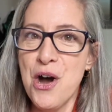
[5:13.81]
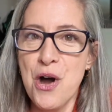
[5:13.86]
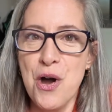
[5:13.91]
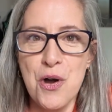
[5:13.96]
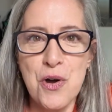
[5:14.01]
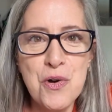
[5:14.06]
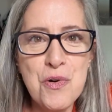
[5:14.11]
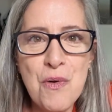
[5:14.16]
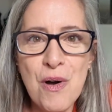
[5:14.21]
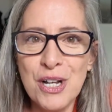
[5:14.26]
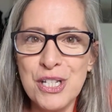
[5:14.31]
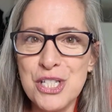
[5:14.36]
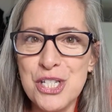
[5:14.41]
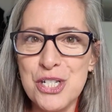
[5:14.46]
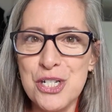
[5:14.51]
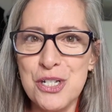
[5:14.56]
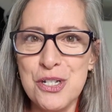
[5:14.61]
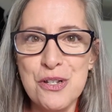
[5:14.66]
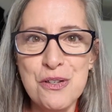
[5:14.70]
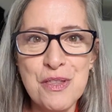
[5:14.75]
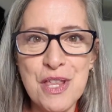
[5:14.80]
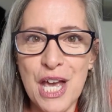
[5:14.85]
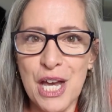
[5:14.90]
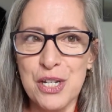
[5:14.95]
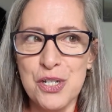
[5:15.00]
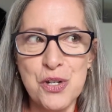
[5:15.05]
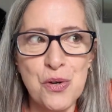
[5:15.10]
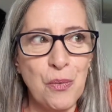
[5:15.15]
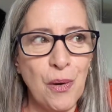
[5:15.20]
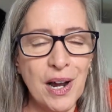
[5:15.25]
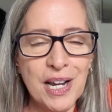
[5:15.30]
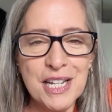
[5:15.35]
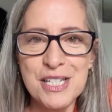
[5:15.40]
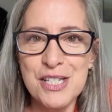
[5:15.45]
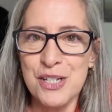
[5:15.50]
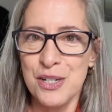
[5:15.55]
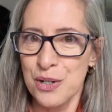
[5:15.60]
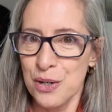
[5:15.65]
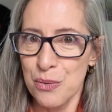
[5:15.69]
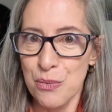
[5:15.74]
Who wants to do that
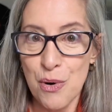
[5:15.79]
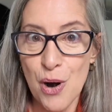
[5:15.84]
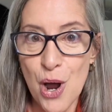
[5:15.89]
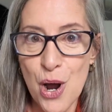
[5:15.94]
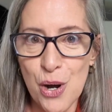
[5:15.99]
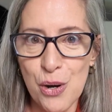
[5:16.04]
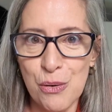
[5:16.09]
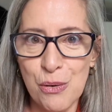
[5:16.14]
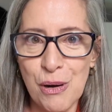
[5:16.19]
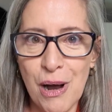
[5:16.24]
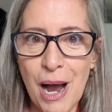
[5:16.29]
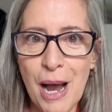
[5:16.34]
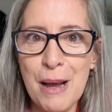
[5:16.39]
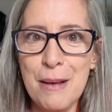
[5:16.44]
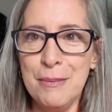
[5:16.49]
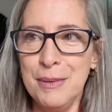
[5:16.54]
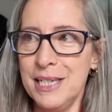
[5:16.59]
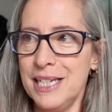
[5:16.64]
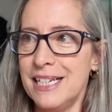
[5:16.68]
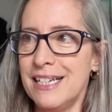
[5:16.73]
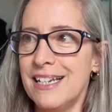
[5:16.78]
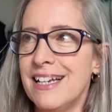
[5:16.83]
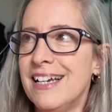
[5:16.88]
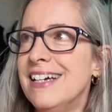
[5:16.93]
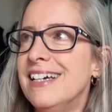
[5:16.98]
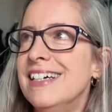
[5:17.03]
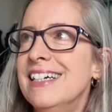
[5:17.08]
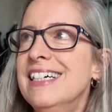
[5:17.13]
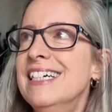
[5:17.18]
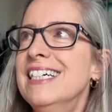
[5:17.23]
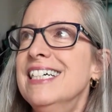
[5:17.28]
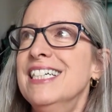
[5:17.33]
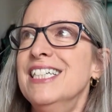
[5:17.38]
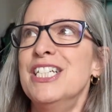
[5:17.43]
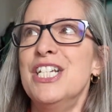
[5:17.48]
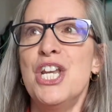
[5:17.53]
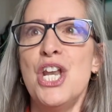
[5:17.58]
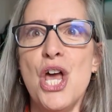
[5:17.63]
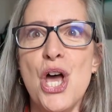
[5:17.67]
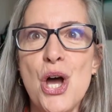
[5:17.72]
twice in a row? I mean,
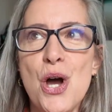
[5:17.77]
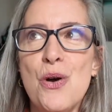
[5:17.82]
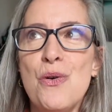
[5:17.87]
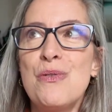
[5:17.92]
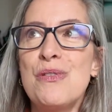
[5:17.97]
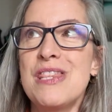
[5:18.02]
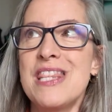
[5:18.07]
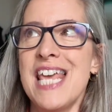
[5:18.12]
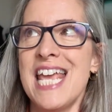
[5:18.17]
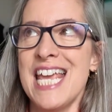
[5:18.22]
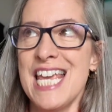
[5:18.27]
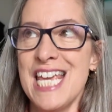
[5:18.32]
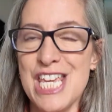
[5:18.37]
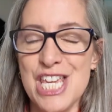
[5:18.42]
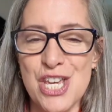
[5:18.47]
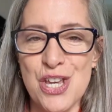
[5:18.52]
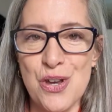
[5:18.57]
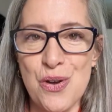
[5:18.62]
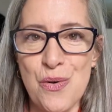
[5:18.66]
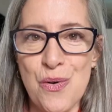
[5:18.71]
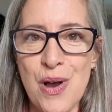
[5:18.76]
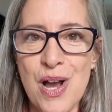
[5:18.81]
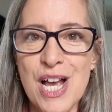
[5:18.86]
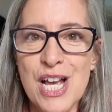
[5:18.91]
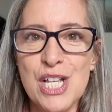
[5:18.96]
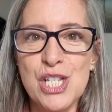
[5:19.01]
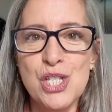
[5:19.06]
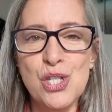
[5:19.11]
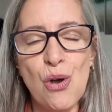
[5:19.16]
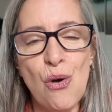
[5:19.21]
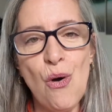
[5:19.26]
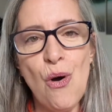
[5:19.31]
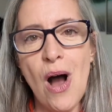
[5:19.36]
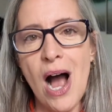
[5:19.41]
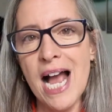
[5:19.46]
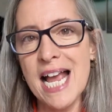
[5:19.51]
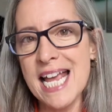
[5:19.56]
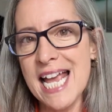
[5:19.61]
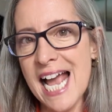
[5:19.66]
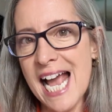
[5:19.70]
no, thank you. So
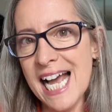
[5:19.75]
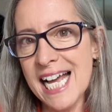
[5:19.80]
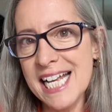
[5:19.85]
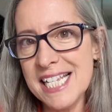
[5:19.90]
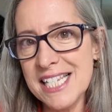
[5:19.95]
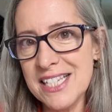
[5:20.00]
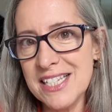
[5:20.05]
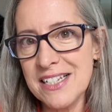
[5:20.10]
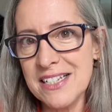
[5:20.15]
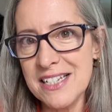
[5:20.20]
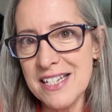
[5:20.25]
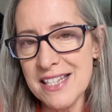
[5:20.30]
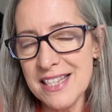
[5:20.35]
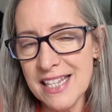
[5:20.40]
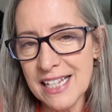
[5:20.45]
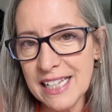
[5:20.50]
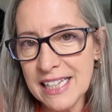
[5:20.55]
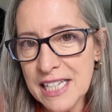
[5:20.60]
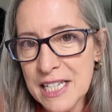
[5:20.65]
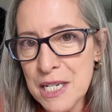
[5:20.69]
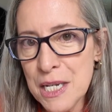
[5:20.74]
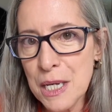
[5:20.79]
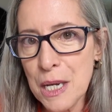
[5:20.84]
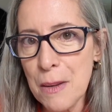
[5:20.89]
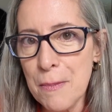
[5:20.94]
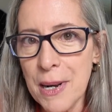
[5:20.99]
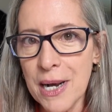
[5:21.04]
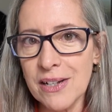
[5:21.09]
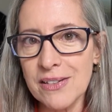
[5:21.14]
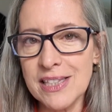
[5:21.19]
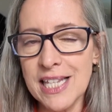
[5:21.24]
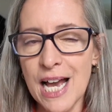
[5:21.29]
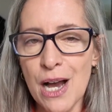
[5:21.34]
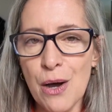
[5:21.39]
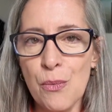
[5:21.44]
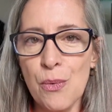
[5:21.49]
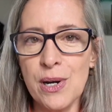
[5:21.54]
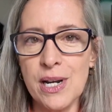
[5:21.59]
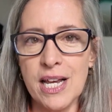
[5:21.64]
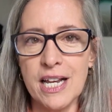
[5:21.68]
I asked the clinic about
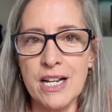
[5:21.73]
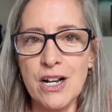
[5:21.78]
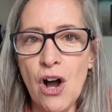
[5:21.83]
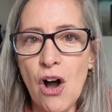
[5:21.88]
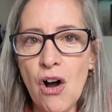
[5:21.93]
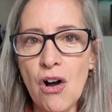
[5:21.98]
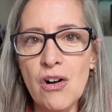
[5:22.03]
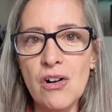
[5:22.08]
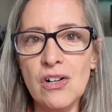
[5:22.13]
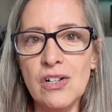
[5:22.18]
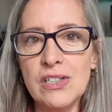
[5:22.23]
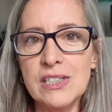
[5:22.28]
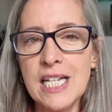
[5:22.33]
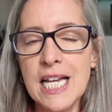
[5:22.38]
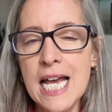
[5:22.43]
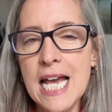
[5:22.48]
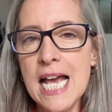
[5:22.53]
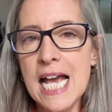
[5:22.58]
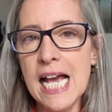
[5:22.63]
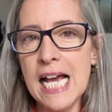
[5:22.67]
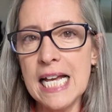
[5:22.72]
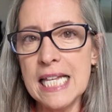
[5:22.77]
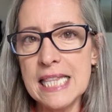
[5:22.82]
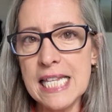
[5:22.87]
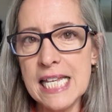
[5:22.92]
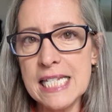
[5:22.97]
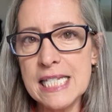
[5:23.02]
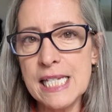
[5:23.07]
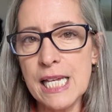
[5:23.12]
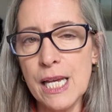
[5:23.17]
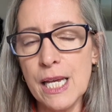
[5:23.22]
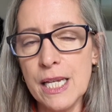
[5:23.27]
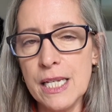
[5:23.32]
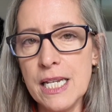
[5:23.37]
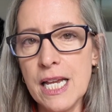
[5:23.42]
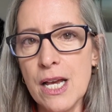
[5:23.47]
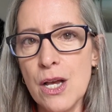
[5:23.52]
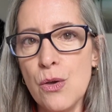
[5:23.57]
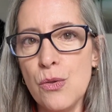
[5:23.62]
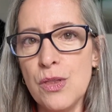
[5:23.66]
that when I called, and they
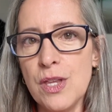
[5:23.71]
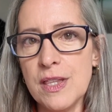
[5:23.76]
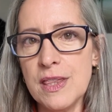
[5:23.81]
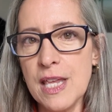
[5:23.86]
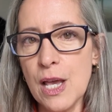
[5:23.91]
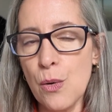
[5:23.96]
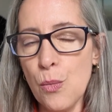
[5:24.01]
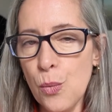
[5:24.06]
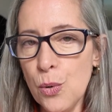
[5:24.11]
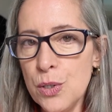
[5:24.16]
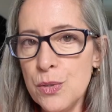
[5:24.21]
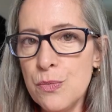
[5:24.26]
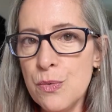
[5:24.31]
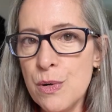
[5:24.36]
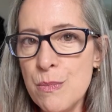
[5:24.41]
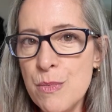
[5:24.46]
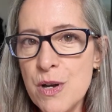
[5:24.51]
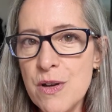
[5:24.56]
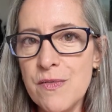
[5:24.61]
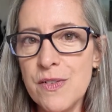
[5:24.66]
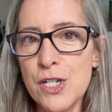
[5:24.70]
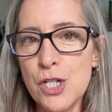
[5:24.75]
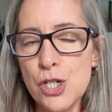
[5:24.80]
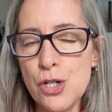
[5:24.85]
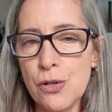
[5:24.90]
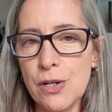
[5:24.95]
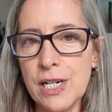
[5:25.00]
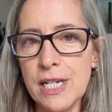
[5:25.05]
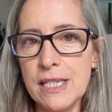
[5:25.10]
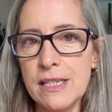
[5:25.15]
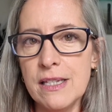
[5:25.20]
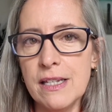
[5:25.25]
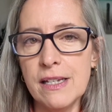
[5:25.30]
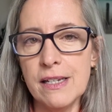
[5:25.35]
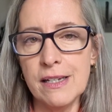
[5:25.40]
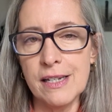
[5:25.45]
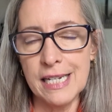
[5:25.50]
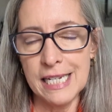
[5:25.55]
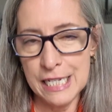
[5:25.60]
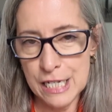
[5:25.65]
said that they would remove it during
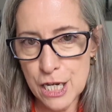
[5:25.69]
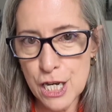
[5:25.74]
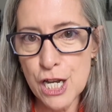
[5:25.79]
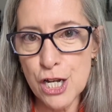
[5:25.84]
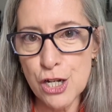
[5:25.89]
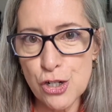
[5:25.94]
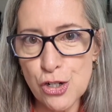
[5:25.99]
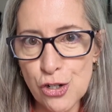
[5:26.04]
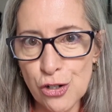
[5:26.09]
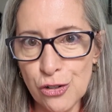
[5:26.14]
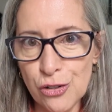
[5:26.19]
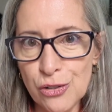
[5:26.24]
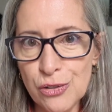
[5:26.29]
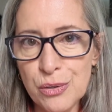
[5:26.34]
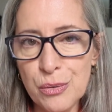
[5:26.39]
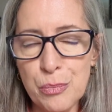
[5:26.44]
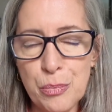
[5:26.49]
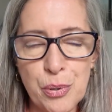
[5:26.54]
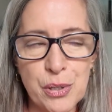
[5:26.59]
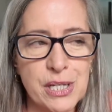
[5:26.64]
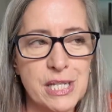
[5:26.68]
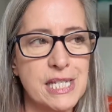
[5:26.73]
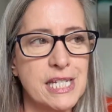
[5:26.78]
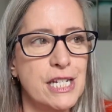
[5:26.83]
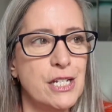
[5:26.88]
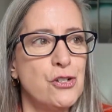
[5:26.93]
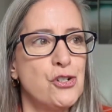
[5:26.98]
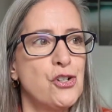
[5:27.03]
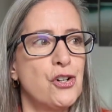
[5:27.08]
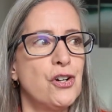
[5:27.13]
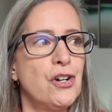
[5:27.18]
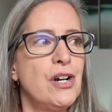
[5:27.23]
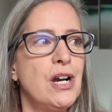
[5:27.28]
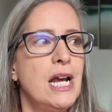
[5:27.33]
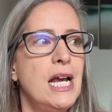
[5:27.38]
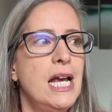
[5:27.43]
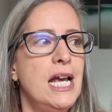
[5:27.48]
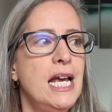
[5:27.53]
the initial procedure